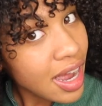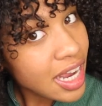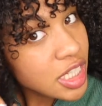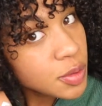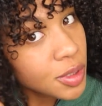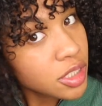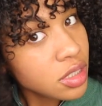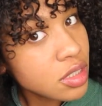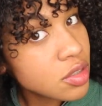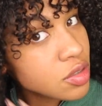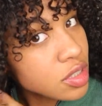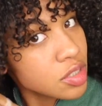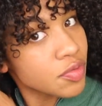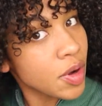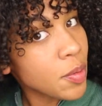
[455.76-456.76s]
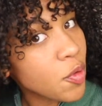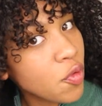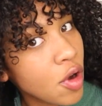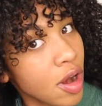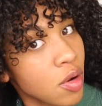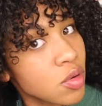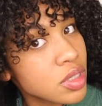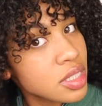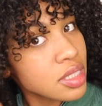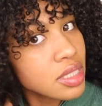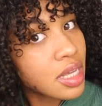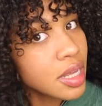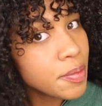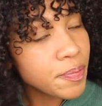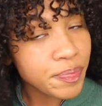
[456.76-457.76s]
I especially use this right before I go to
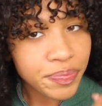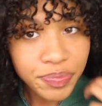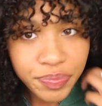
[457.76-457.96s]
sleep